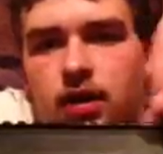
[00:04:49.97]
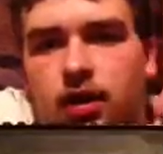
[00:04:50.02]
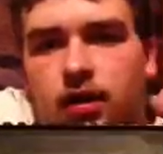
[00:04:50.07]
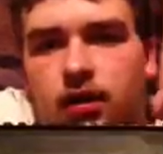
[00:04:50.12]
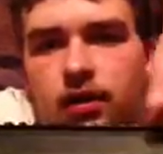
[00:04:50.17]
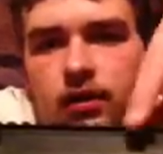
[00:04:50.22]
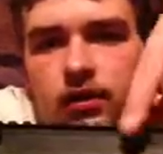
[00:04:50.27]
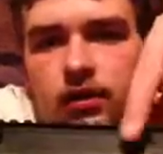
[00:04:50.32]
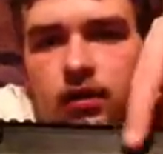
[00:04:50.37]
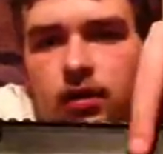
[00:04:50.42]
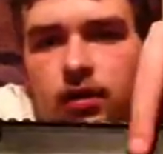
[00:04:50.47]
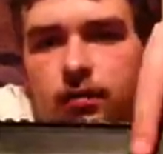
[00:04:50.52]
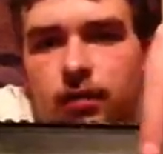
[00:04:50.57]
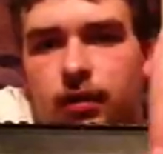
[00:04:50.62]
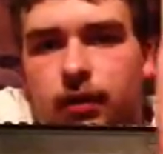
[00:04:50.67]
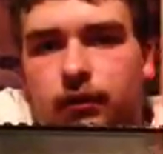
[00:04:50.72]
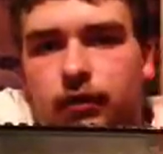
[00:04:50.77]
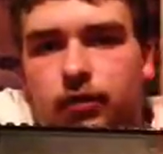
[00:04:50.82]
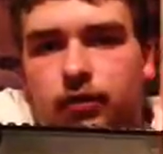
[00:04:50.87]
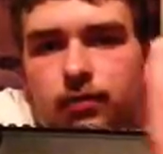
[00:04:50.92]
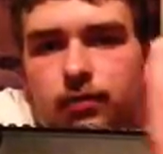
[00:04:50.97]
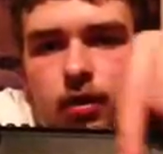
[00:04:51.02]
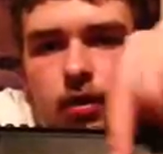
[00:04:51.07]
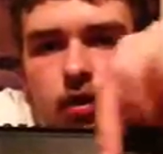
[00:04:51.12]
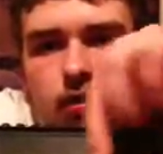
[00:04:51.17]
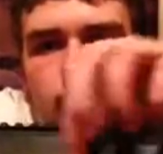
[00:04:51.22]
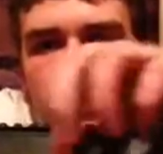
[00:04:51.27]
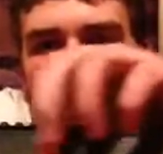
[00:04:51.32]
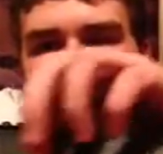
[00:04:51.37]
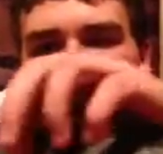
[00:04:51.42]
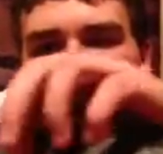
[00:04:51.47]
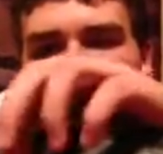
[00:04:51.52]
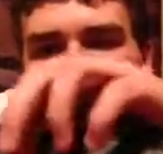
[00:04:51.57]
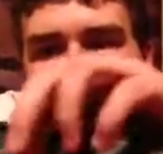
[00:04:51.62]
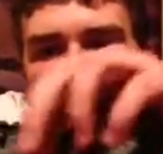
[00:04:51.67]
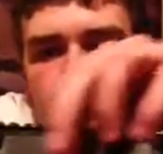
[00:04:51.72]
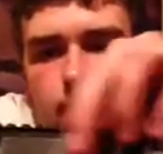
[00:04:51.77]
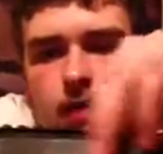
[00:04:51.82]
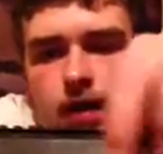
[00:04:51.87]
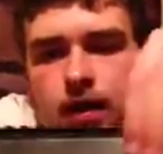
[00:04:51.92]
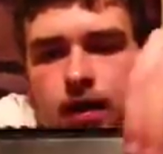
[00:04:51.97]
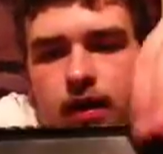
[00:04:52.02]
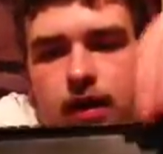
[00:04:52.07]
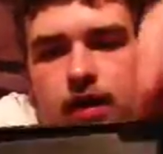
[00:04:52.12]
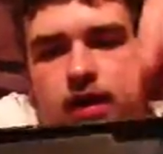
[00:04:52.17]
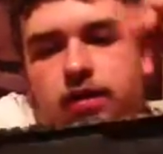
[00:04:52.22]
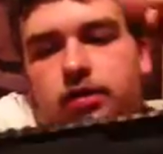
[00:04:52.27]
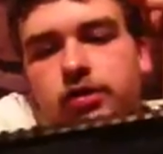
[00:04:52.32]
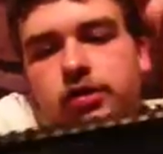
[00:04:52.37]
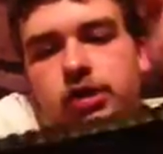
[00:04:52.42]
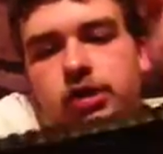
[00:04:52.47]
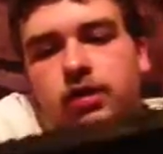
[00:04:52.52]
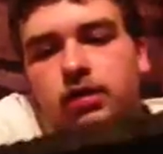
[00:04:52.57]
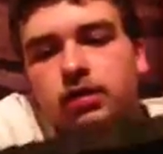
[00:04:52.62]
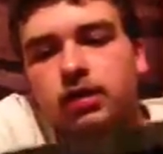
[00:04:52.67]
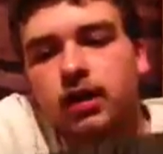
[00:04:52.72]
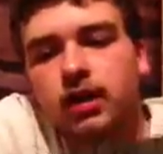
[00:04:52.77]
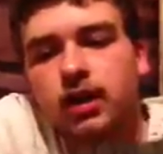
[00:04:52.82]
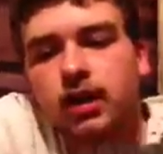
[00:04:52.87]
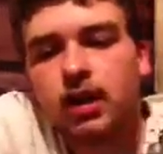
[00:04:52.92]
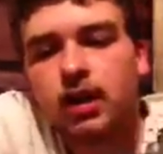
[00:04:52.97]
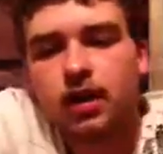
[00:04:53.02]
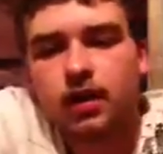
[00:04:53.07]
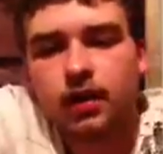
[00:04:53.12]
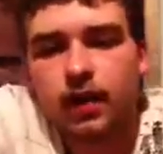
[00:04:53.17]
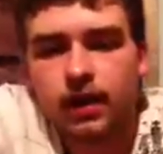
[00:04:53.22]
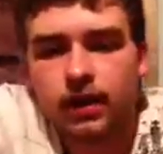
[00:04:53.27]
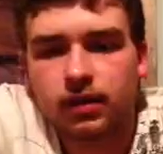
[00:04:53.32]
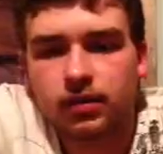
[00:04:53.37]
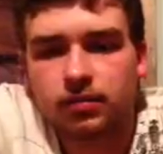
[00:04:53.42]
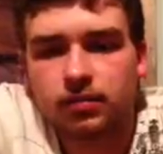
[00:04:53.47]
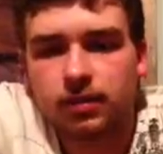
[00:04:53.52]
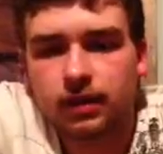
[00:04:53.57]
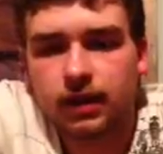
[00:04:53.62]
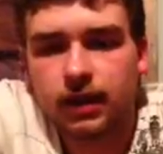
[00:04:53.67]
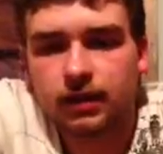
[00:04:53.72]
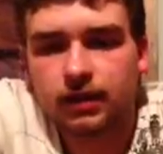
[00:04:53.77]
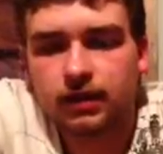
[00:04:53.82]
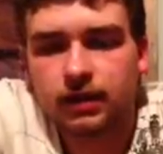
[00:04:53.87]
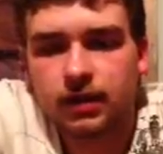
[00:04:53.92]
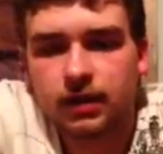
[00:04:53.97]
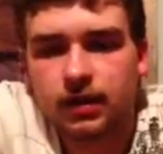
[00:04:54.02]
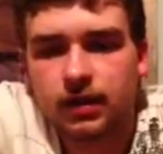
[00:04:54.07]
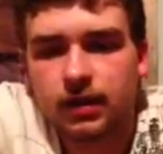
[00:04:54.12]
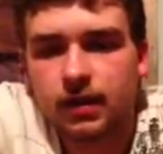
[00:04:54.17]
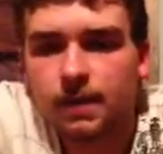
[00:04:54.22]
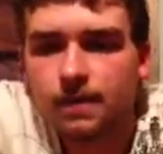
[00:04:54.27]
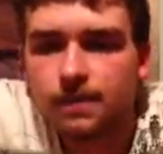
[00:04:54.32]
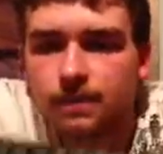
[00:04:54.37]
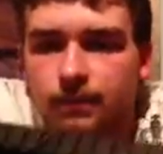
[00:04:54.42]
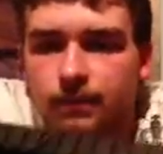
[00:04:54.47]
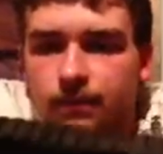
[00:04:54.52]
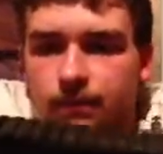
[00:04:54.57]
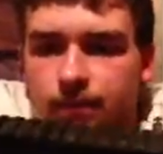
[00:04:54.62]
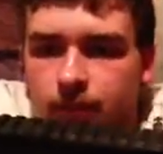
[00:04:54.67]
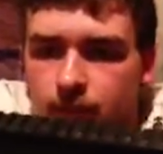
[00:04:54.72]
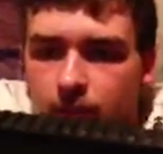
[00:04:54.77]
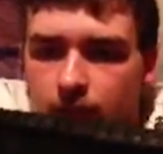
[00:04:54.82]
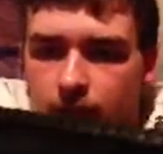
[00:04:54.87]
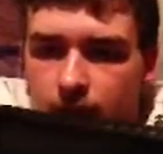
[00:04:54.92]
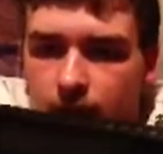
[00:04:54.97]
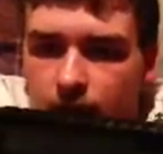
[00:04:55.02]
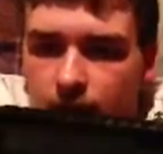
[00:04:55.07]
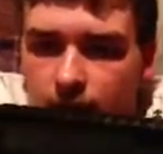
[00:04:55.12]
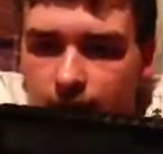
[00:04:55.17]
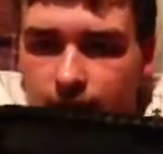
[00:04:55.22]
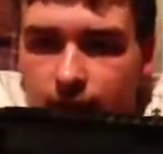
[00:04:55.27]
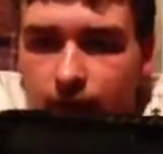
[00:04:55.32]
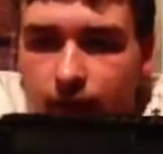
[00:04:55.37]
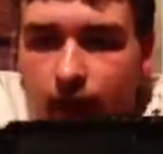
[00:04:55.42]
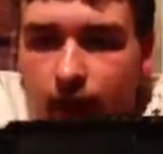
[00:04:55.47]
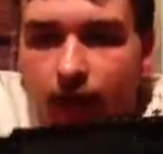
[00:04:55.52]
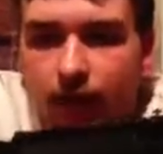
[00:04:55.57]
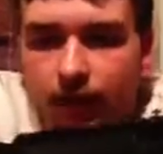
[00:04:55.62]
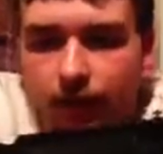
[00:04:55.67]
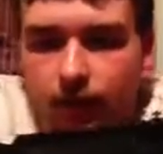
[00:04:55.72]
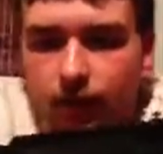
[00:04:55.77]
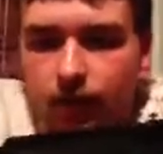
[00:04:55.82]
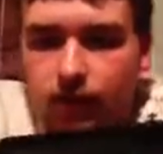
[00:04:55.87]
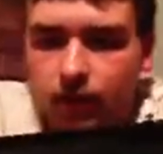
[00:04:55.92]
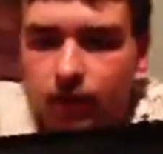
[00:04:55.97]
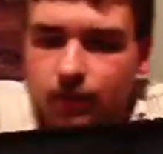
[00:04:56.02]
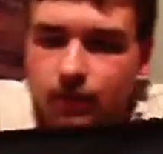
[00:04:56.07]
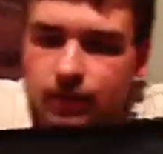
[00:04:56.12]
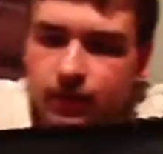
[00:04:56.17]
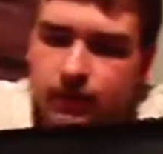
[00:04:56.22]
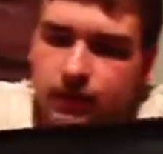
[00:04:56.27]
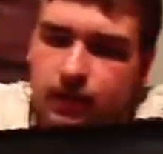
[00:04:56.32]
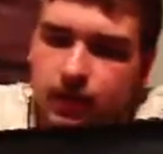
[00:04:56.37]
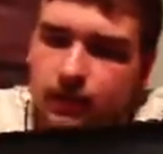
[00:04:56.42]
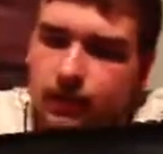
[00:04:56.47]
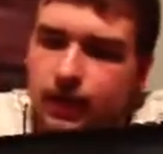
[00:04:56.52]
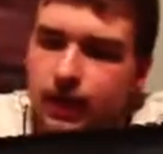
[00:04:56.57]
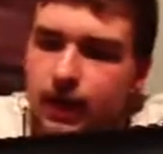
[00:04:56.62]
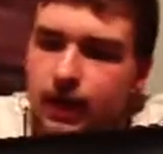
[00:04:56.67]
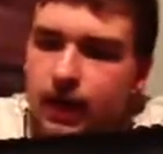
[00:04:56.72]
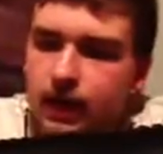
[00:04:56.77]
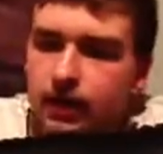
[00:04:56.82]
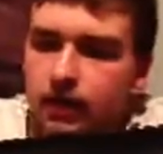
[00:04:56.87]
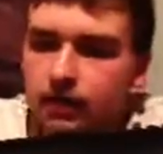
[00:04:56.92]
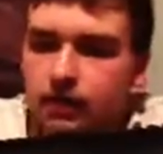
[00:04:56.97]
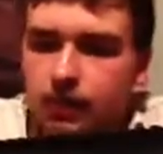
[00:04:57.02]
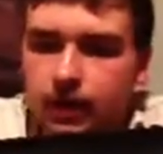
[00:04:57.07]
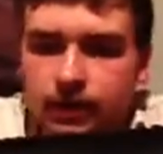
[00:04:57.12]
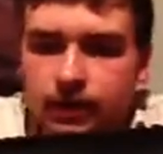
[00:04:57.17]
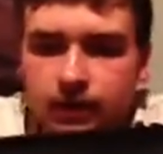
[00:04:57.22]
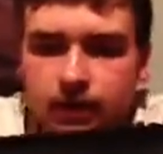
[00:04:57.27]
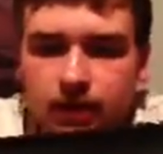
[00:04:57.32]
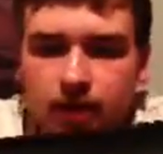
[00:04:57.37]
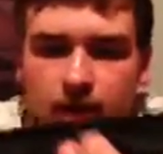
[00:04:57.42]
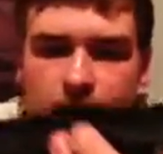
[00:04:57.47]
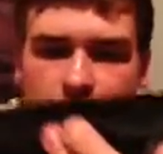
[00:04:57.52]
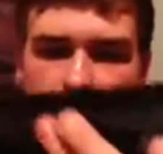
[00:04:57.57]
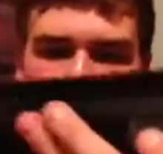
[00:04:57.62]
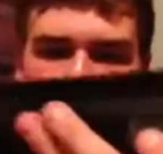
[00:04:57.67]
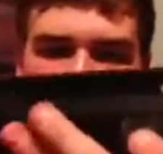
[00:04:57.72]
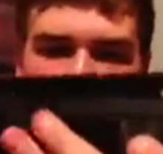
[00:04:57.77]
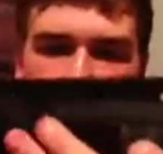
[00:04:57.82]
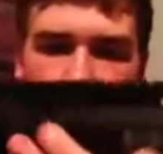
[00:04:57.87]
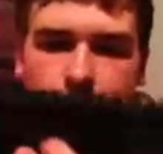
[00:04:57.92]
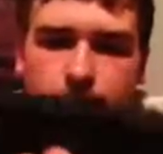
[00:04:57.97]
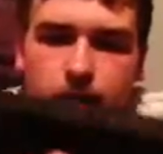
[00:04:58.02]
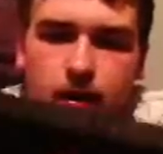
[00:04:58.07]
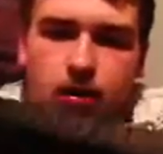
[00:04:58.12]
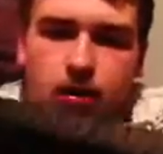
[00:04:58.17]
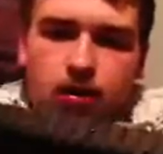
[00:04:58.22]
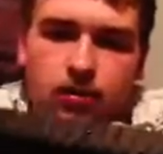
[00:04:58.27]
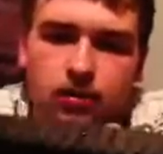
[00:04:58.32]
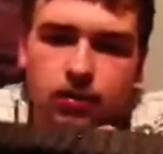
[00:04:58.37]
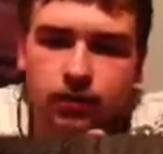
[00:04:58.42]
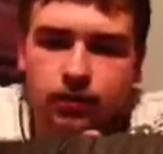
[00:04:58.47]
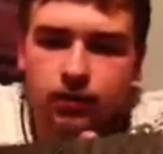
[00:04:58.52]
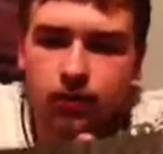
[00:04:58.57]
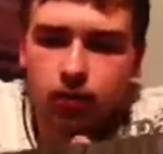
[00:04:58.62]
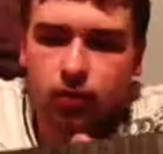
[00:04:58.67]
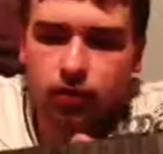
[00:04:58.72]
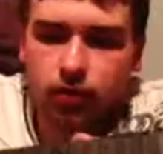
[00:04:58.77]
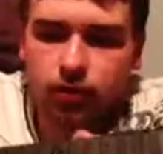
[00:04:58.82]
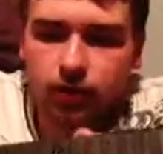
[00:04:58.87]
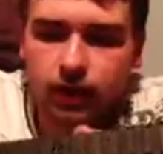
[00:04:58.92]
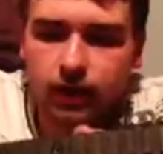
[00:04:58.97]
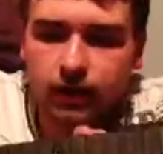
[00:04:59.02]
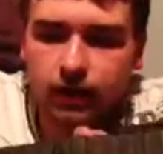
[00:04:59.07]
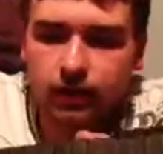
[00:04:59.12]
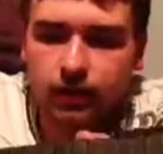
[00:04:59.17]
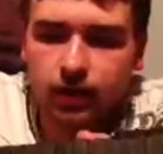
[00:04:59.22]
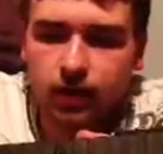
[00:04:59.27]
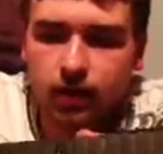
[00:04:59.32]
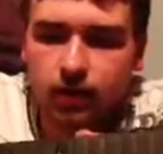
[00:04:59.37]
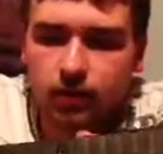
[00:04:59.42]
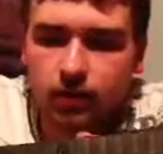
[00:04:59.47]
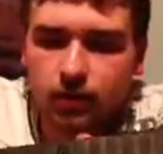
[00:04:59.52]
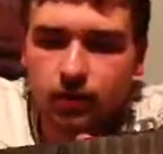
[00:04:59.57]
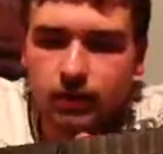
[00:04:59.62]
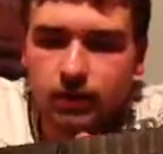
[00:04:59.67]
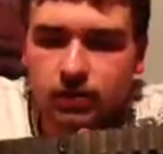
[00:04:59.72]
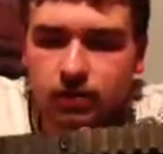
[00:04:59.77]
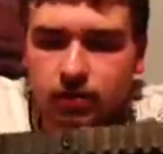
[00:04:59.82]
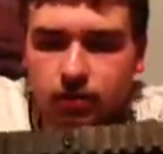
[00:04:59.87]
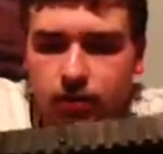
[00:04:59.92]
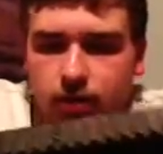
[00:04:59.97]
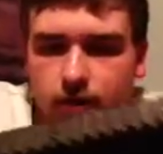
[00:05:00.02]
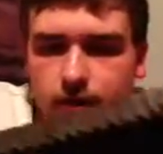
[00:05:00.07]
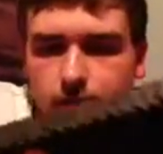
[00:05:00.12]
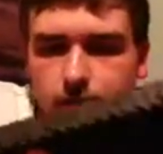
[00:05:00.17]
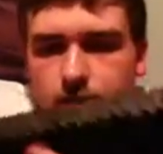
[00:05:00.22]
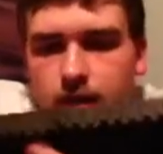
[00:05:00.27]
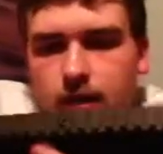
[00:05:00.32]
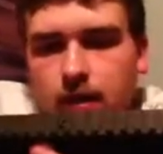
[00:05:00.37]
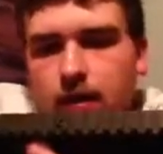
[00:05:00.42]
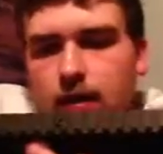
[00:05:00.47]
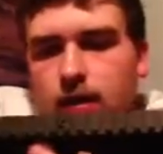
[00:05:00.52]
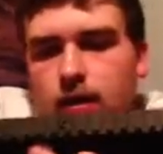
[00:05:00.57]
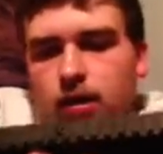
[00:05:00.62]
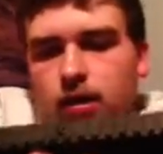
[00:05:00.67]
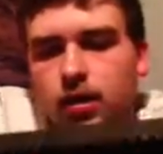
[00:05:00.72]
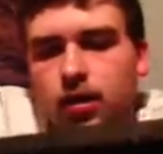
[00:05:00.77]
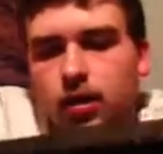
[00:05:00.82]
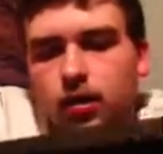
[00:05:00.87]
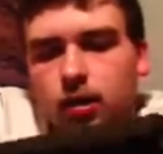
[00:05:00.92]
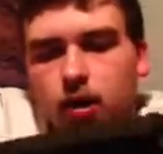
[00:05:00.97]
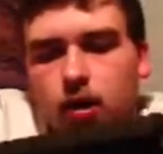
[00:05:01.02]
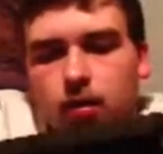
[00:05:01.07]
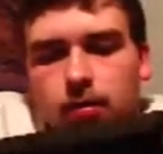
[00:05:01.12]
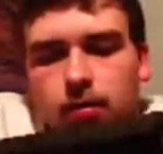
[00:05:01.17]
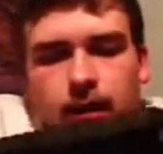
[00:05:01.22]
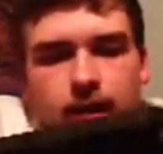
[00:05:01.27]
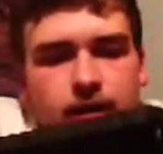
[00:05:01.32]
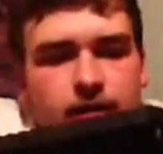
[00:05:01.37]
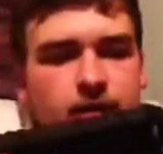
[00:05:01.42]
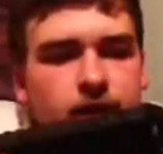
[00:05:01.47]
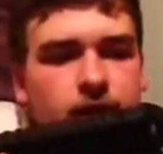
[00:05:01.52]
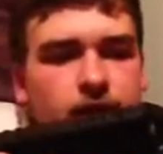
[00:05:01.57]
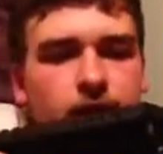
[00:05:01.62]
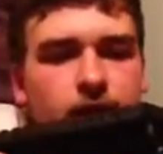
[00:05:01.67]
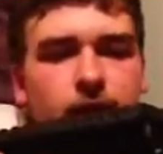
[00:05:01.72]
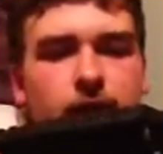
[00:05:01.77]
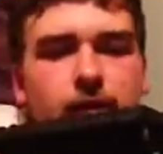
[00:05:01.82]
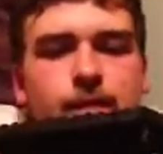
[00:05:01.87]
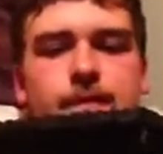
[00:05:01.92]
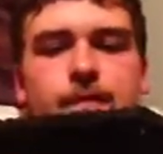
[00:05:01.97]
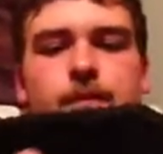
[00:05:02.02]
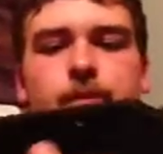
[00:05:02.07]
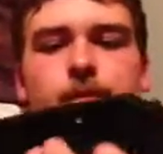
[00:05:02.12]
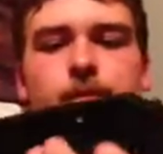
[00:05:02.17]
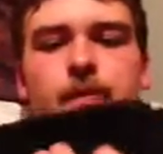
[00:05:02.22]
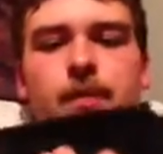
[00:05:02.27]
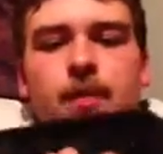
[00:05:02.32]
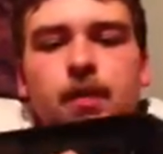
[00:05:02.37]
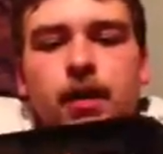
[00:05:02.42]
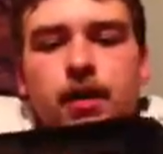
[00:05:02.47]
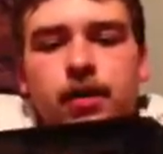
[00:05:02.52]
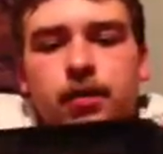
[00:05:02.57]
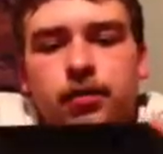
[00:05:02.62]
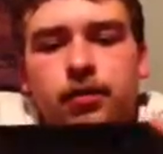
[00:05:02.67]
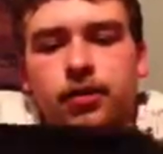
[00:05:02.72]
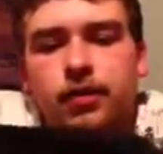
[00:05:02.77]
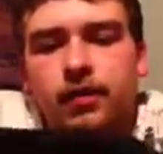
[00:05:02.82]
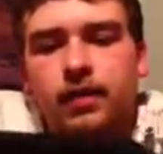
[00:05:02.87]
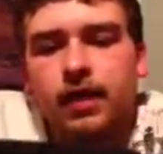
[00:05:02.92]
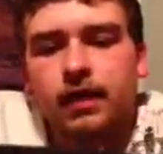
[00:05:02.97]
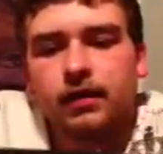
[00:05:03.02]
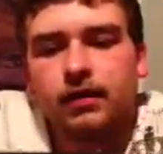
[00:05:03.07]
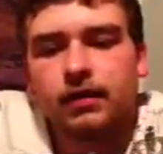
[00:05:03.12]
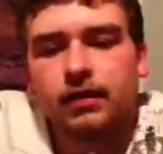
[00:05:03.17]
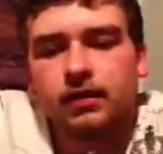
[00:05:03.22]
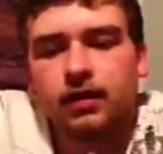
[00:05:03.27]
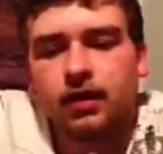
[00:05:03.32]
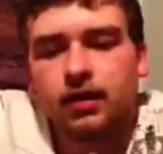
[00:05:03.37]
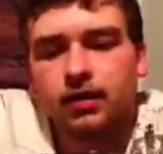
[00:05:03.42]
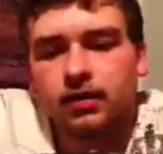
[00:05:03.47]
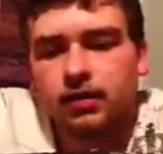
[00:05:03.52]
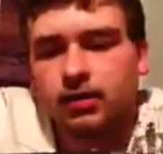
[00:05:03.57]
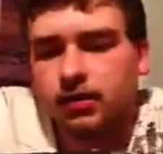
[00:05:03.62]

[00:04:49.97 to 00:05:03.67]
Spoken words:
This little beveled part right here, the mock heat shield, that is plastic. Very high quality plastic, I might add, in the buttstock and polymer pistol grip. are all plastic. Other than that, this gun is